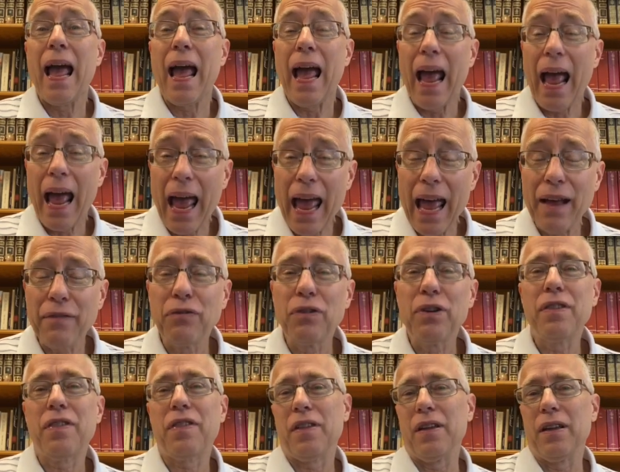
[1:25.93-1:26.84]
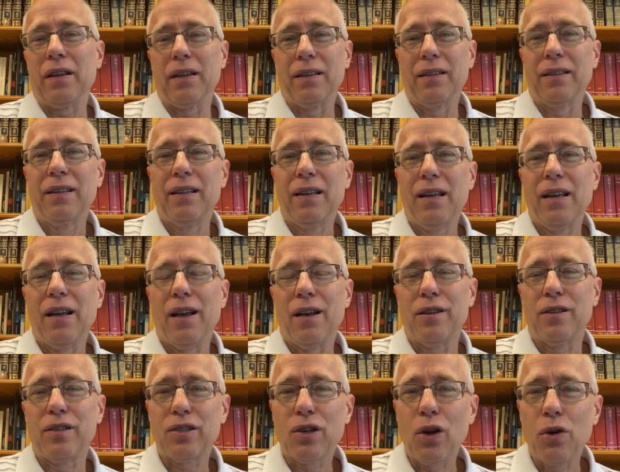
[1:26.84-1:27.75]
everything
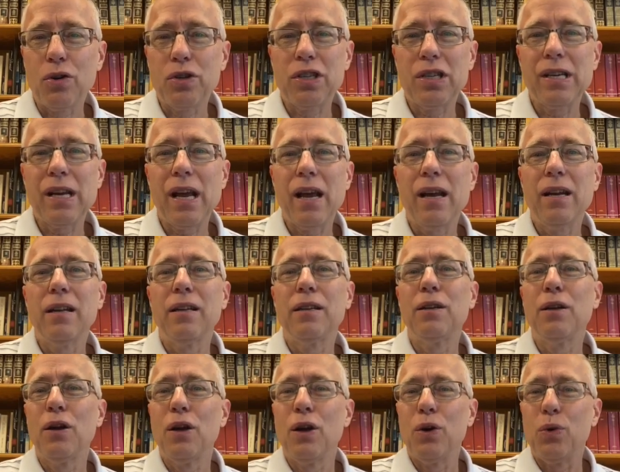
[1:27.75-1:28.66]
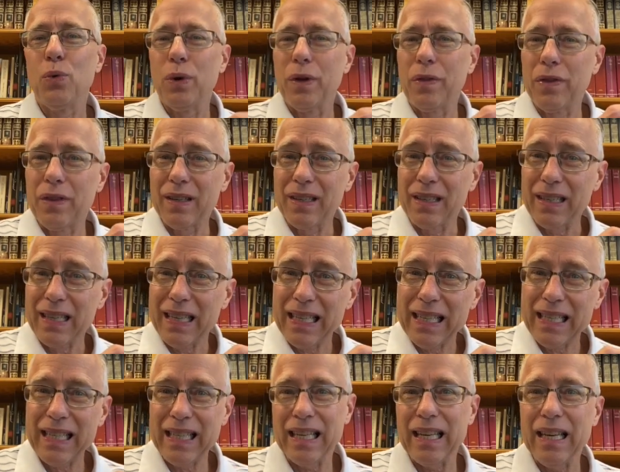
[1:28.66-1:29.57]
associated with the
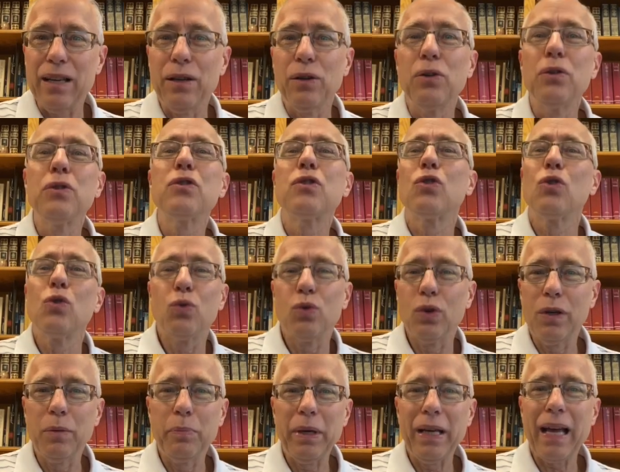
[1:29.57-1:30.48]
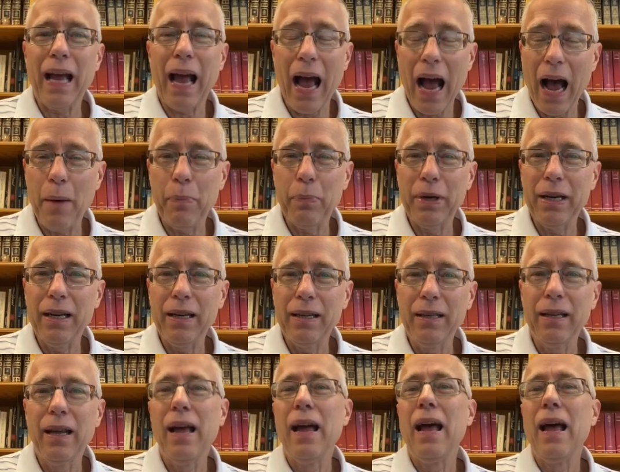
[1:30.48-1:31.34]
seals will be happening,